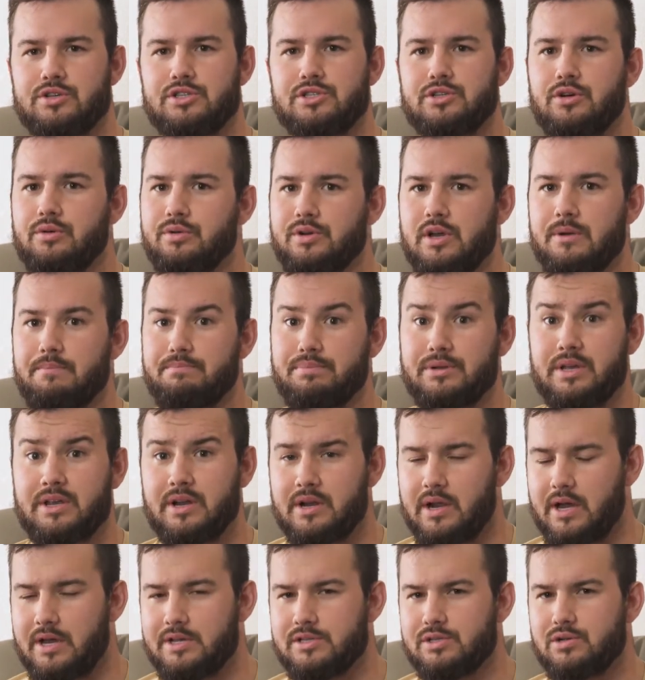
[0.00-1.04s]
I still
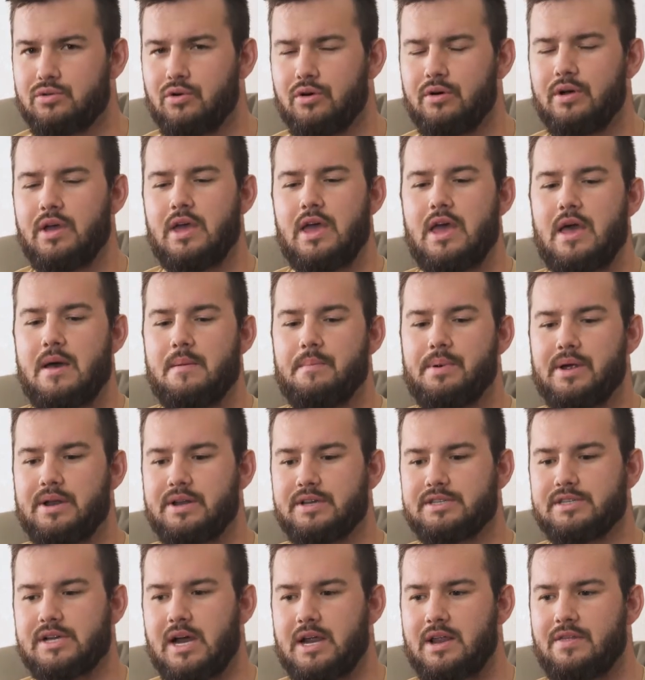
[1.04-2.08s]
completed high school, but I
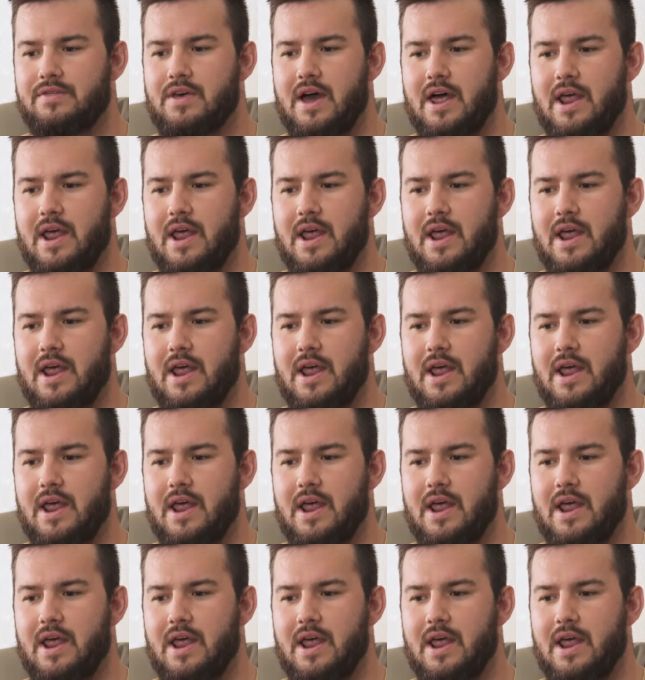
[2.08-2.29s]
decided